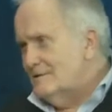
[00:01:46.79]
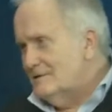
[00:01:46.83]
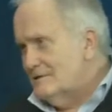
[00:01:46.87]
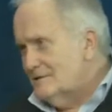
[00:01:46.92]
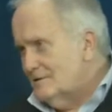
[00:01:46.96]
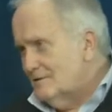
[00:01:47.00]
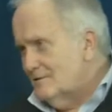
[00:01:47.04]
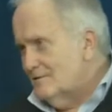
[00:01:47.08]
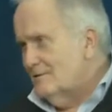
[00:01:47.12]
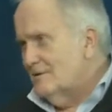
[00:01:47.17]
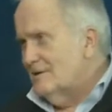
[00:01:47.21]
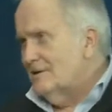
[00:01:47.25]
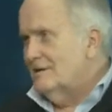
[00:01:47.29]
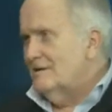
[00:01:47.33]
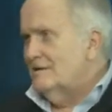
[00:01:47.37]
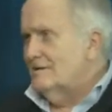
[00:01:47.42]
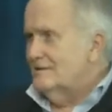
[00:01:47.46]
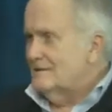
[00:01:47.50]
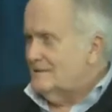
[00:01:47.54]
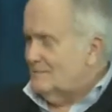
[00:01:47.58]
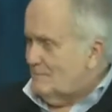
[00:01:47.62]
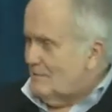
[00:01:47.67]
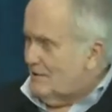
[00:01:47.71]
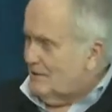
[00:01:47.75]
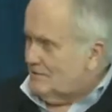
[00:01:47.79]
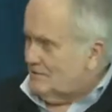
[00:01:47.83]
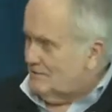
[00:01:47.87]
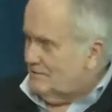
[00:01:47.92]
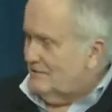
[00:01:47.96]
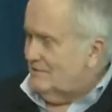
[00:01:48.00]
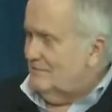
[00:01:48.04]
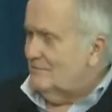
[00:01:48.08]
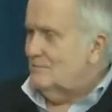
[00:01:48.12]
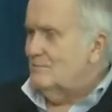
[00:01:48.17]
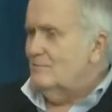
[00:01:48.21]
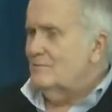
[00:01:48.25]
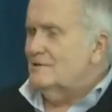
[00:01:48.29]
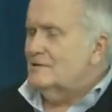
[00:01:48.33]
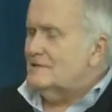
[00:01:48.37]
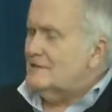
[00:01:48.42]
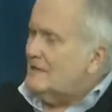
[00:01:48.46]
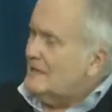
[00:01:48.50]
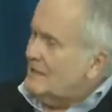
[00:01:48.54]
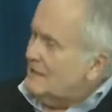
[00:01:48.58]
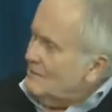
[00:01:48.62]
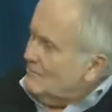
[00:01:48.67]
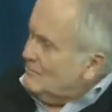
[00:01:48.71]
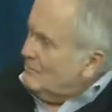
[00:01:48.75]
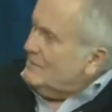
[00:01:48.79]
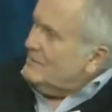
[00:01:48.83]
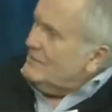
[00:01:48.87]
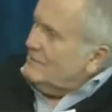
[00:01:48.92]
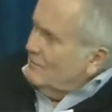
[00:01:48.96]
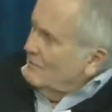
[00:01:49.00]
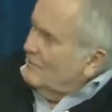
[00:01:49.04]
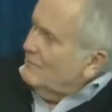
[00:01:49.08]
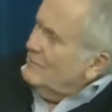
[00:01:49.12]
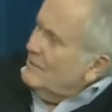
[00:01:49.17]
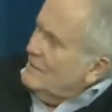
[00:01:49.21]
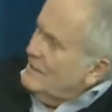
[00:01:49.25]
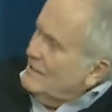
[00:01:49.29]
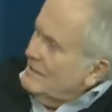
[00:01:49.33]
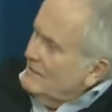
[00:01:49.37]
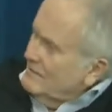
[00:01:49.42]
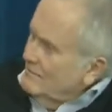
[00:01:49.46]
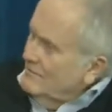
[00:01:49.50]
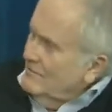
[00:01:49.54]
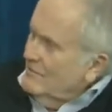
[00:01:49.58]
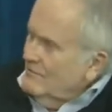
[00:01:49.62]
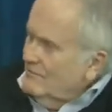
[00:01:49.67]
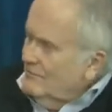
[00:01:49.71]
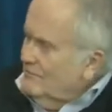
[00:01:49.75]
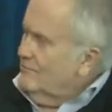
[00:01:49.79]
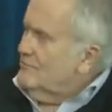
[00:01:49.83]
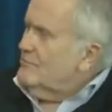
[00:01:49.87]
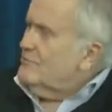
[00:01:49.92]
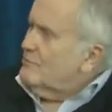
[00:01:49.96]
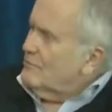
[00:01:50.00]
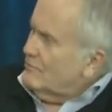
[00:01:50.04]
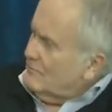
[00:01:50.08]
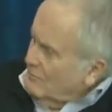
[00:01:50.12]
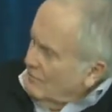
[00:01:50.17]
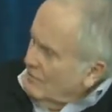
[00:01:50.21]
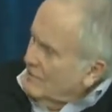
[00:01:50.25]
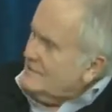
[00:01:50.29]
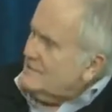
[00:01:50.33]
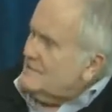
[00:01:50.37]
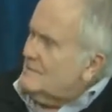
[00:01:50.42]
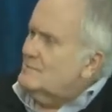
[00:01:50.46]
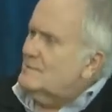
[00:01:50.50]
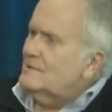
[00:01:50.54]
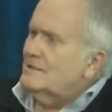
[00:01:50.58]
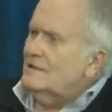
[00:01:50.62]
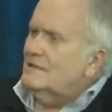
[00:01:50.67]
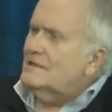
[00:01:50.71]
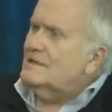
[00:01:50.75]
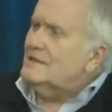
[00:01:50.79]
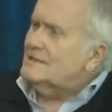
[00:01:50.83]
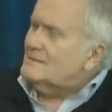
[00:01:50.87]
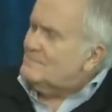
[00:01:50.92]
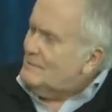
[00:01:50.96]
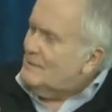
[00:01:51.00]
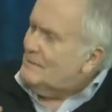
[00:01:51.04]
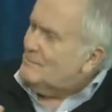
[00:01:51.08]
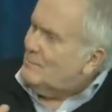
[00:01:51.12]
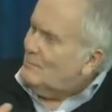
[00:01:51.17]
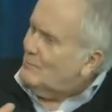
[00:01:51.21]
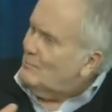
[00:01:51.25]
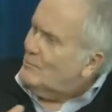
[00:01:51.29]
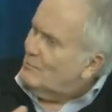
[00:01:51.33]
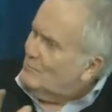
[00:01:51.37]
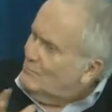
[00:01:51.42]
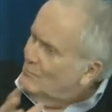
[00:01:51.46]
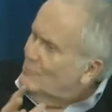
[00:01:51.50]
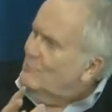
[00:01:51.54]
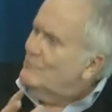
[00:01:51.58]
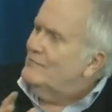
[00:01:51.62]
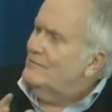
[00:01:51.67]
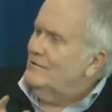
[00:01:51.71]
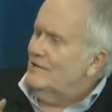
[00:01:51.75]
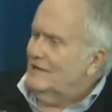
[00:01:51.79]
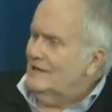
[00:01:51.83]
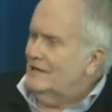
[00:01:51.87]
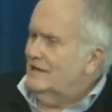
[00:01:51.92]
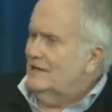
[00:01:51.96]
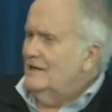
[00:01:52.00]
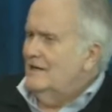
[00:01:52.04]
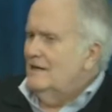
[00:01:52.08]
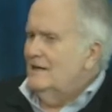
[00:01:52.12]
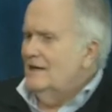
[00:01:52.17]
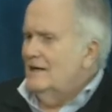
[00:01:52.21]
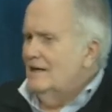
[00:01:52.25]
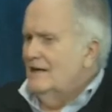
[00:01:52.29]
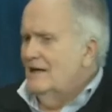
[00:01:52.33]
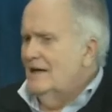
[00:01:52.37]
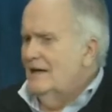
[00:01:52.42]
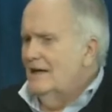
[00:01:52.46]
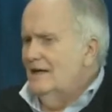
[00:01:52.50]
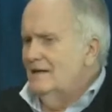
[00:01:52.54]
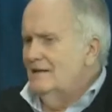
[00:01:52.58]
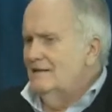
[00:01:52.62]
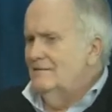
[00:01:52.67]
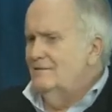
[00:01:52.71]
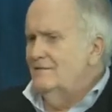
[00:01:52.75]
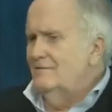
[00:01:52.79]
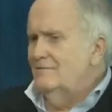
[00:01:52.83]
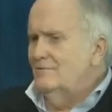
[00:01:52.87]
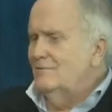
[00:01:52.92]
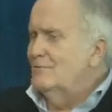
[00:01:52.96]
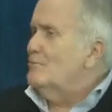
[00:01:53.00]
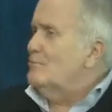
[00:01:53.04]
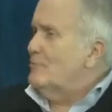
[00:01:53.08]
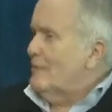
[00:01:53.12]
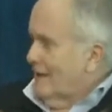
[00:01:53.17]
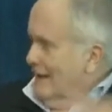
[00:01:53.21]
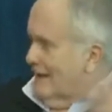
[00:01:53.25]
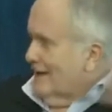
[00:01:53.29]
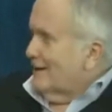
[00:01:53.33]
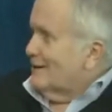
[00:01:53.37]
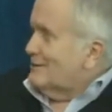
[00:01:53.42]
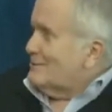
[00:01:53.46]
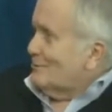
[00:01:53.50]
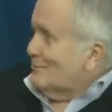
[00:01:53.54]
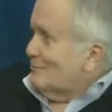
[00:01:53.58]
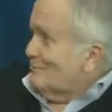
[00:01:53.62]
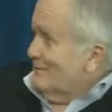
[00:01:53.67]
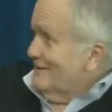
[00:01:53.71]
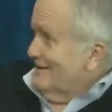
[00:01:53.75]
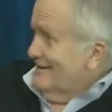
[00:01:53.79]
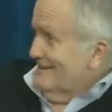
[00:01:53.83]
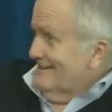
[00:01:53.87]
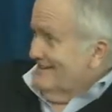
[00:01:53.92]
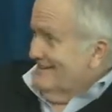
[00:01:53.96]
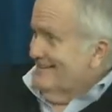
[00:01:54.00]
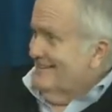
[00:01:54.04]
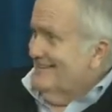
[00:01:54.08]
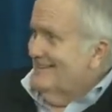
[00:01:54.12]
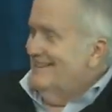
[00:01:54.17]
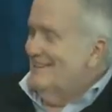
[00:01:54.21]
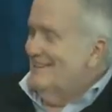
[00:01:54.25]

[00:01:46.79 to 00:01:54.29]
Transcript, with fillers: Syria especially, of course. But you know, uh, across the Middle East, people were moving, and through Anatolia,